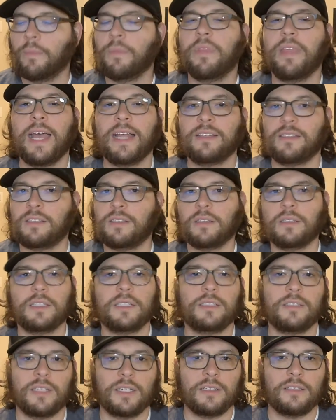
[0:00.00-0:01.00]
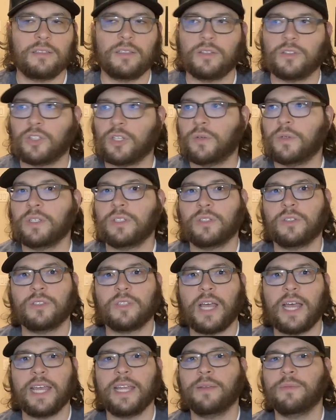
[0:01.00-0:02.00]
That still exists. There's always those
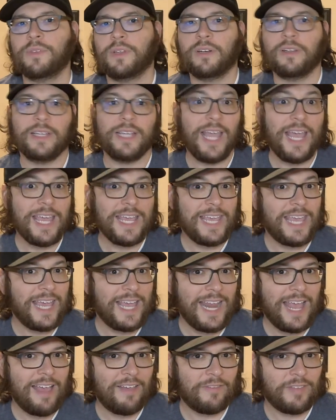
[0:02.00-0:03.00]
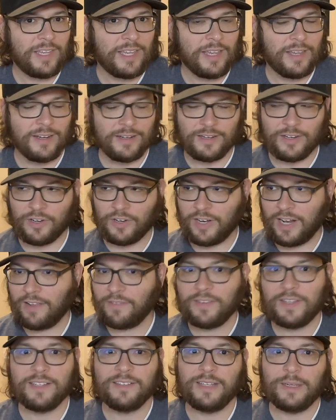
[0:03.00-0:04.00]
items that are like, hey, you can't have it yet. You're going to
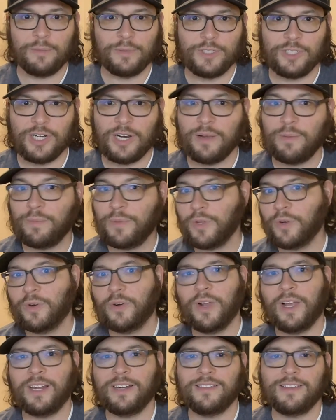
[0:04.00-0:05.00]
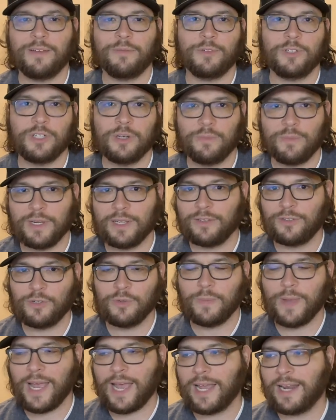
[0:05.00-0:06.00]
have to get double jump. You don't know how to double jump yet.
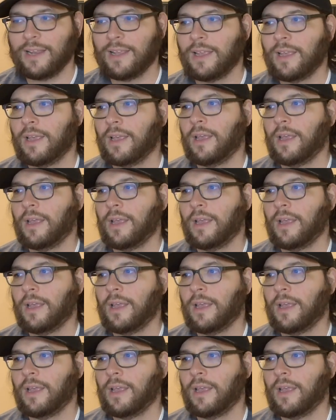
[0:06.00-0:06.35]
Too bad.